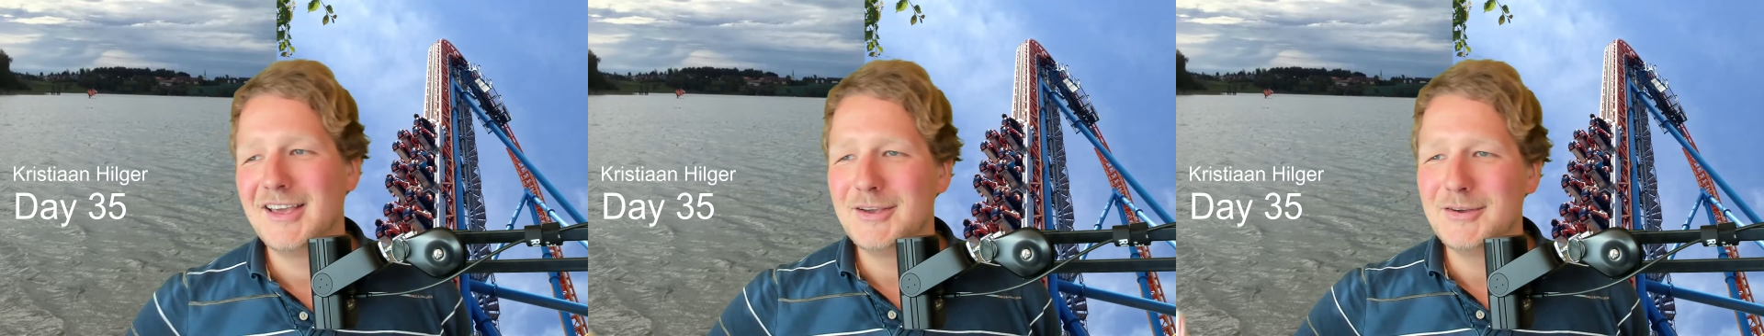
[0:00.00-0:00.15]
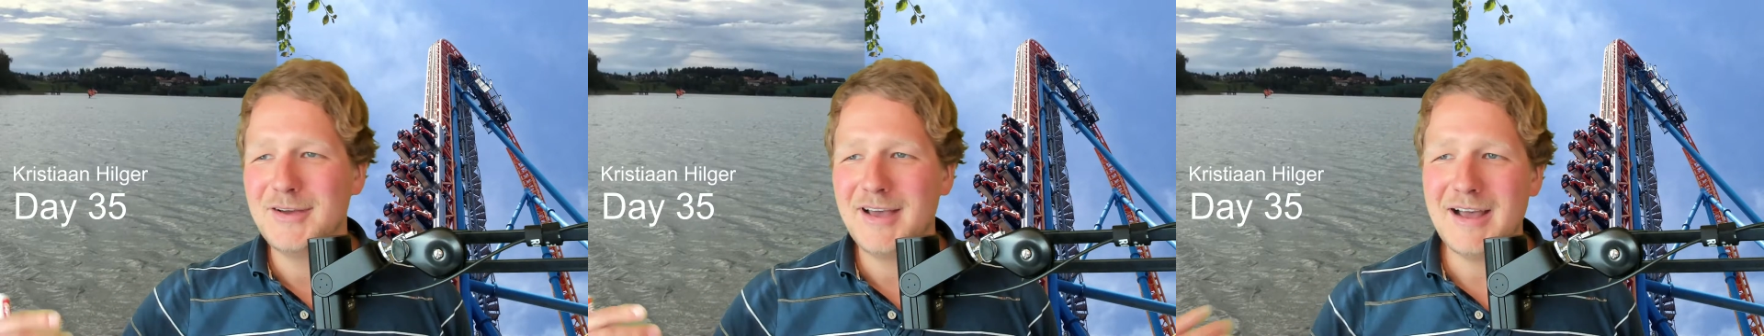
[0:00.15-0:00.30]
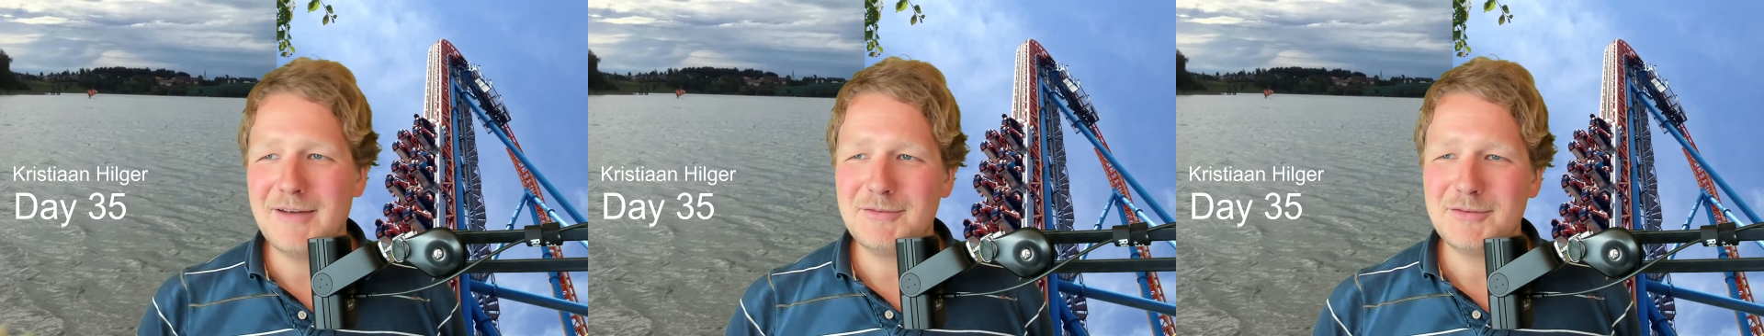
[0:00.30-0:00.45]

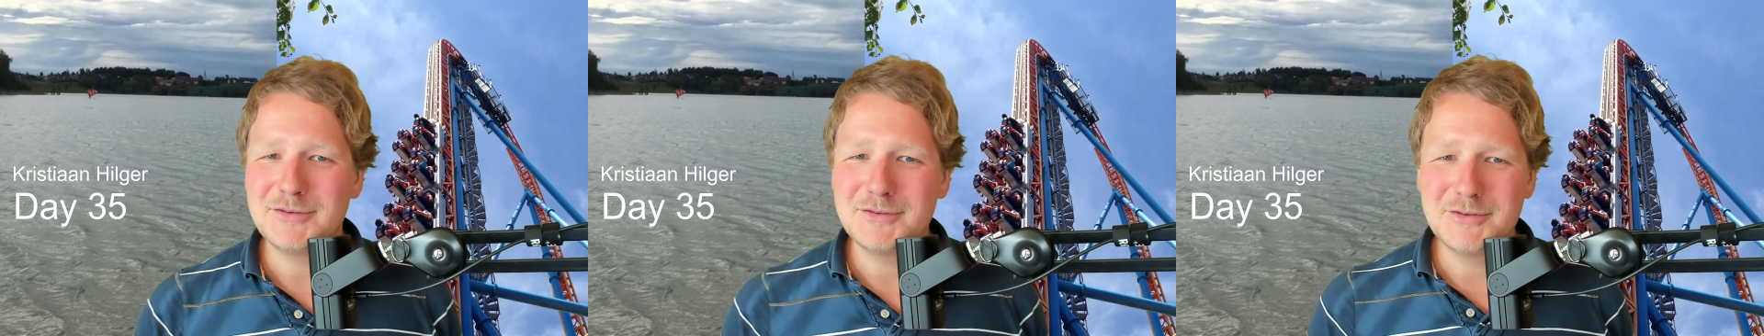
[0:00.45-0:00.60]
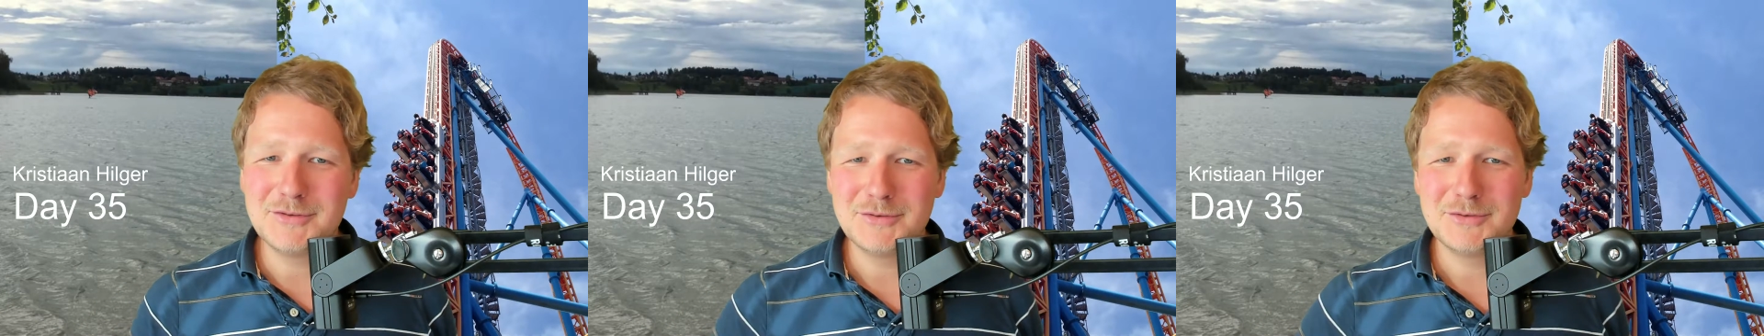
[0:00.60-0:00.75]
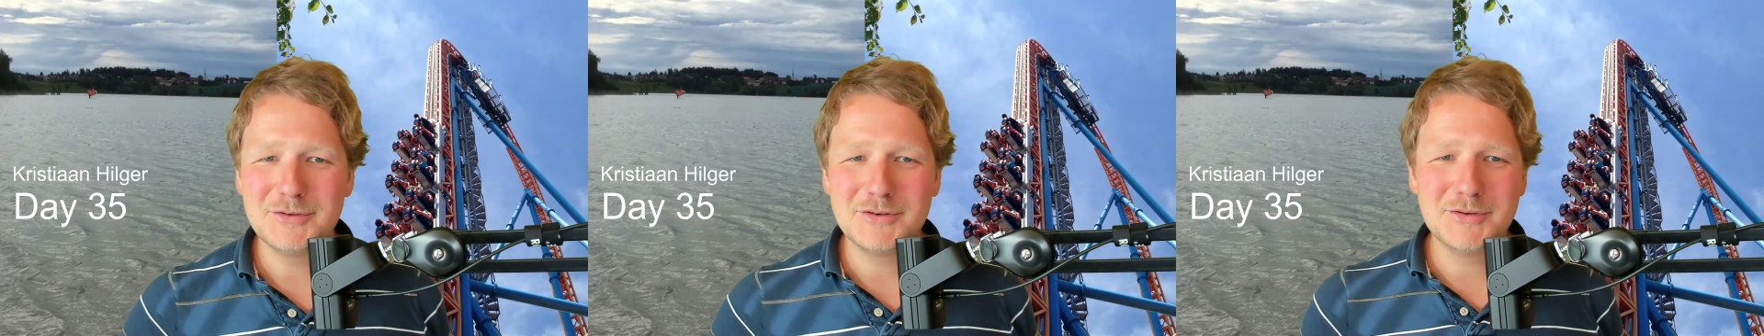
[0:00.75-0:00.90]
you have to
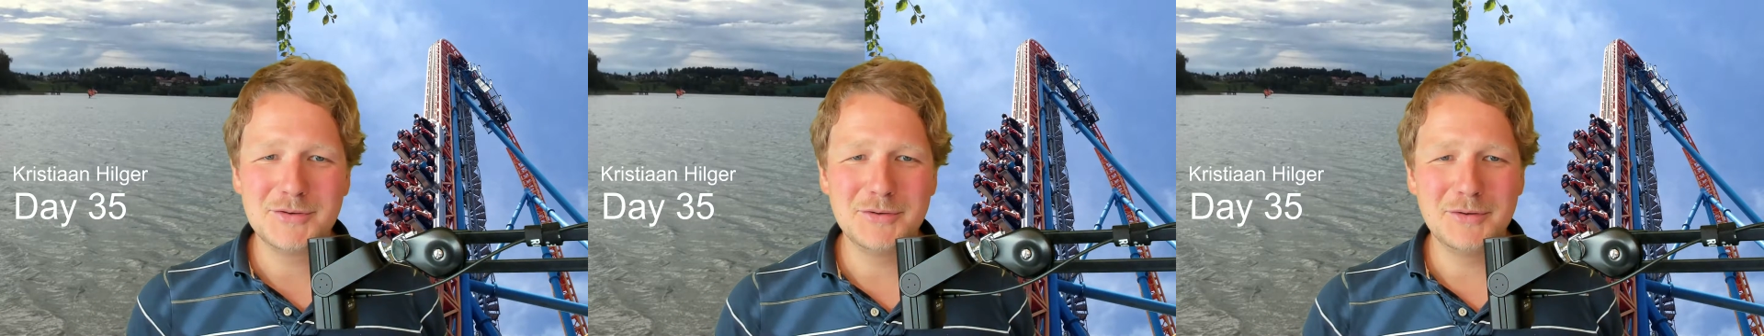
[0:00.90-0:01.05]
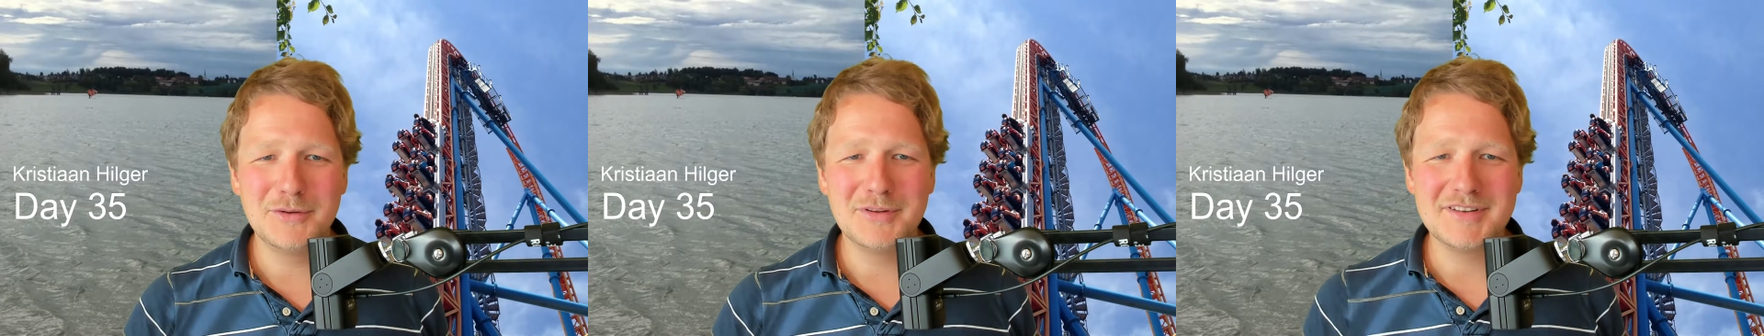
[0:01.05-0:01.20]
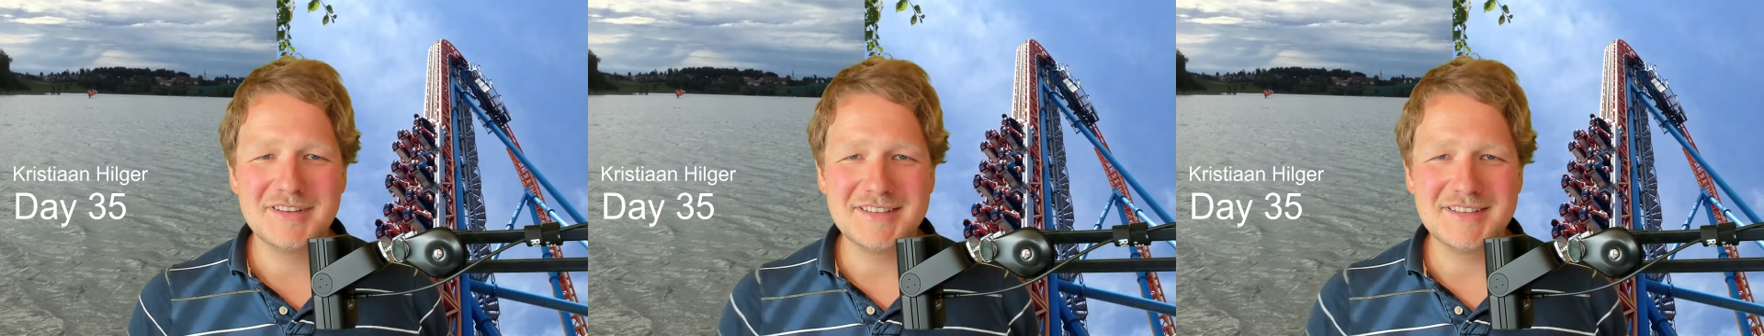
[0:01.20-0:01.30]
do cool